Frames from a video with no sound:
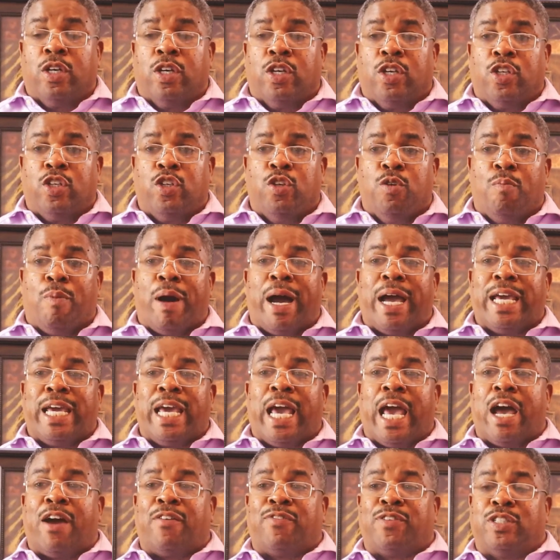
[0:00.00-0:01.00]
you might
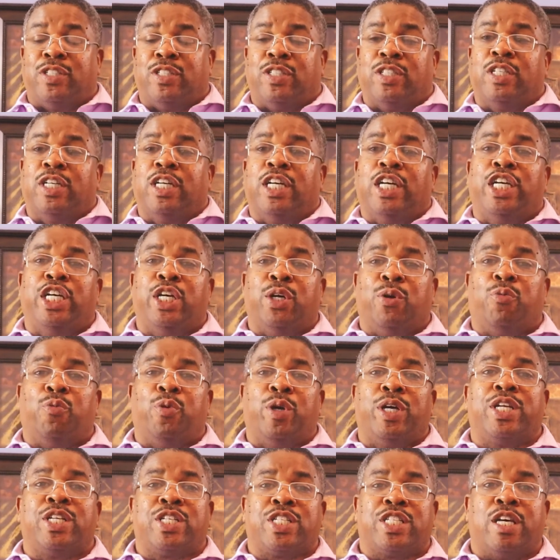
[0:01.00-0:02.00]
have to get
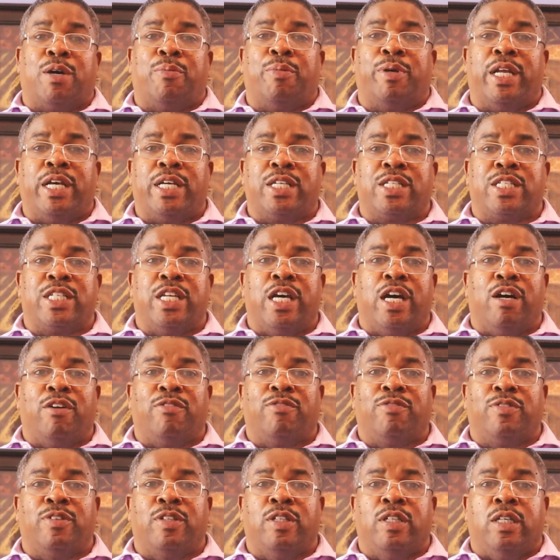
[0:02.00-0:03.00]
rid of some of that stuff.
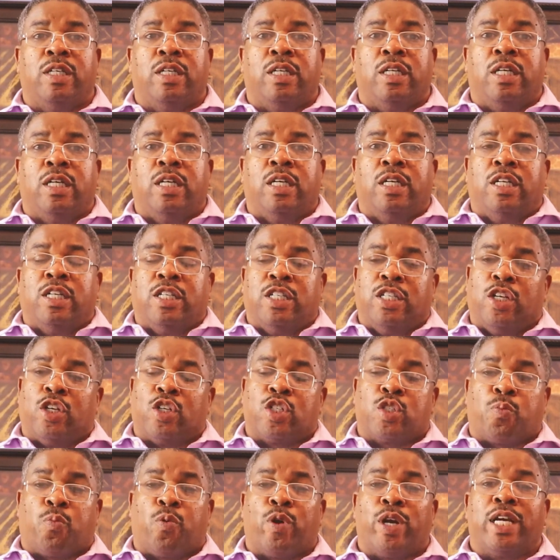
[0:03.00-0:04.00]

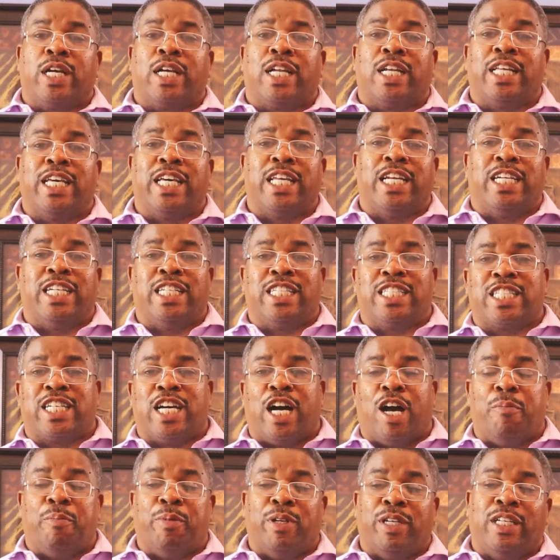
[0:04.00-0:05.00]
Spring cleaning is
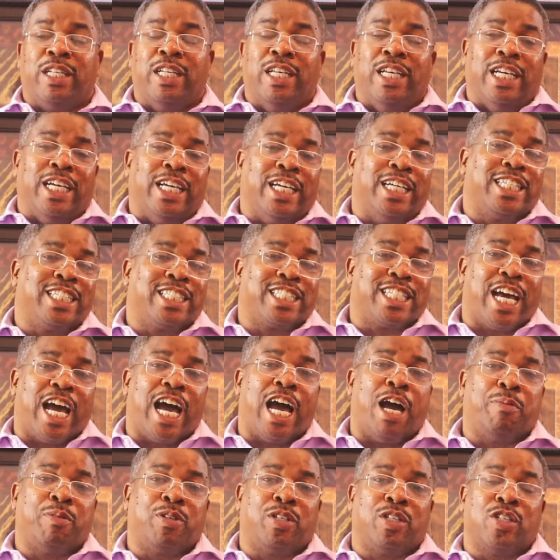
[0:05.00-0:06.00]
coming. It's
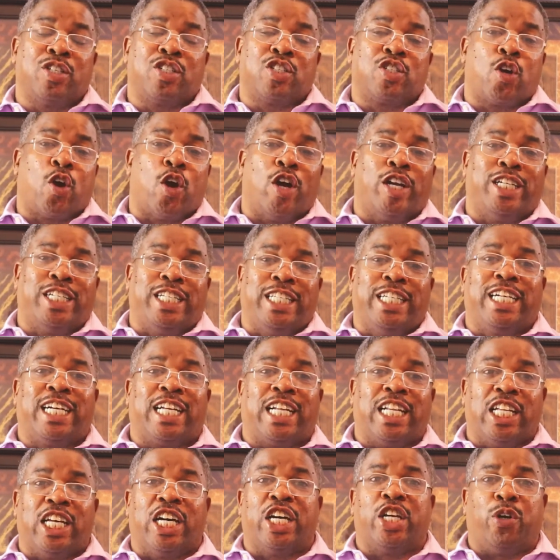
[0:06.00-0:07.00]
time to start
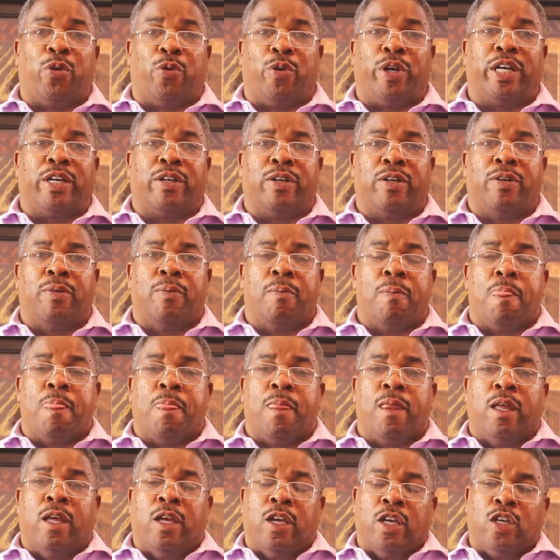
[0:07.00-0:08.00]
decluttering.
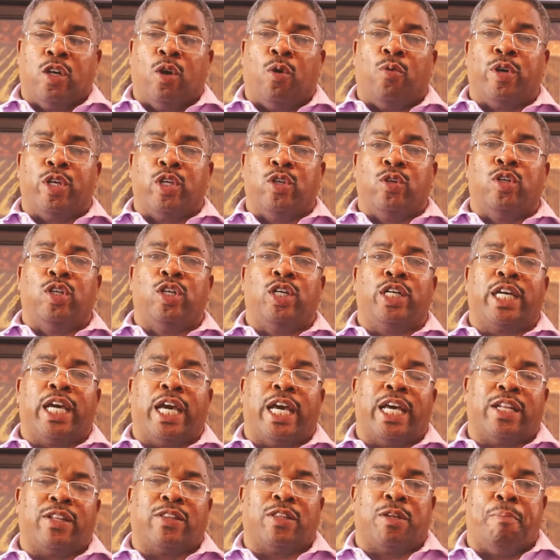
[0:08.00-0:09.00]
When you look
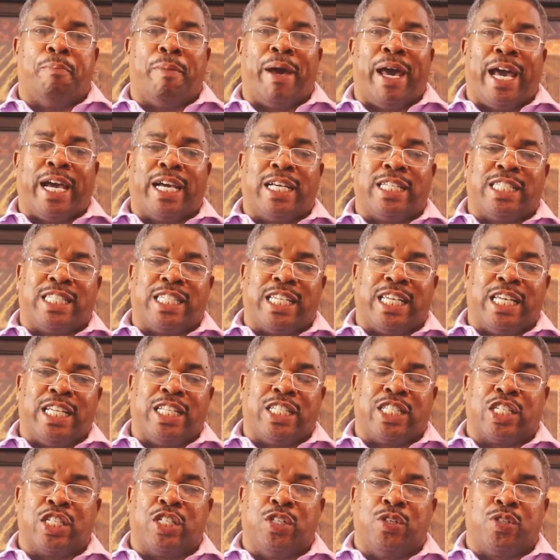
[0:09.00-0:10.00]
at the
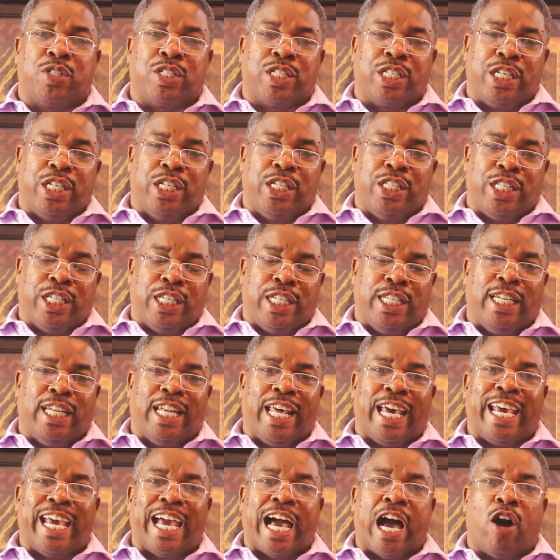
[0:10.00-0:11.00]
magazines and you see the
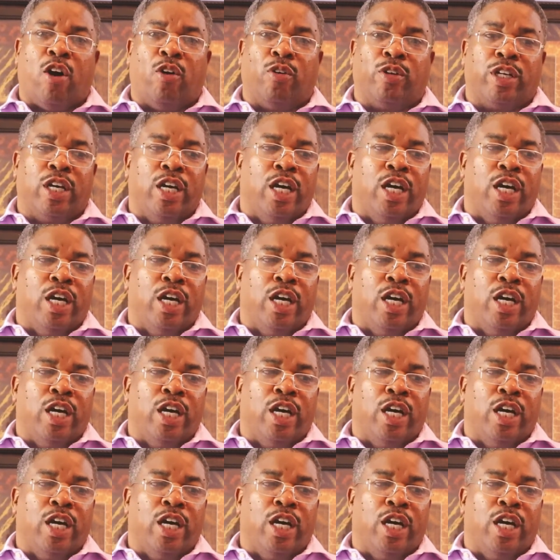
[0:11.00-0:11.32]
layout